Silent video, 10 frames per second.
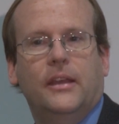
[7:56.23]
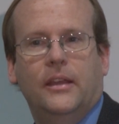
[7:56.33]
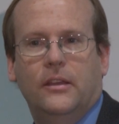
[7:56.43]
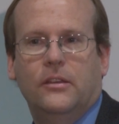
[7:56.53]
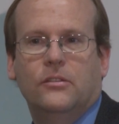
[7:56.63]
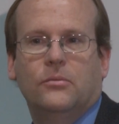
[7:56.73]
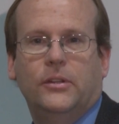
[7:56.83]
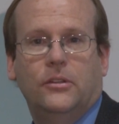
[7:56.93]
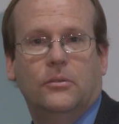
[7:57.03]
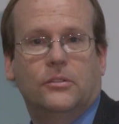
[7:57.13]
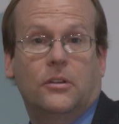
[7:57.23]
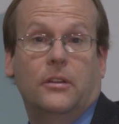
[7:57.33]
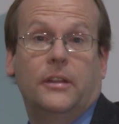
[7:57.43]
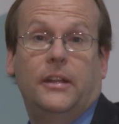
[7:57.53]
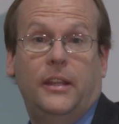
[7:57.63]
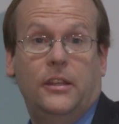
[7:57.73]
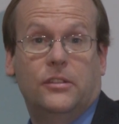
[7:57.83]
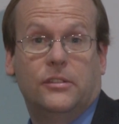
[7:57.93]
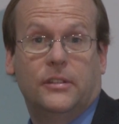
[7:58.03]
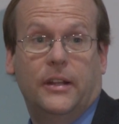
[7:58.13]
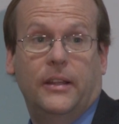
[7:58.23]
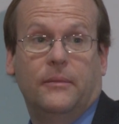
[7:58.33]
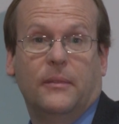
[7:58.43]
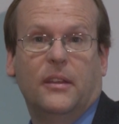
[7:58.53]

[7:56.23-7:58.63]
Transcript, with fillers: is we do what's called an adhesion study.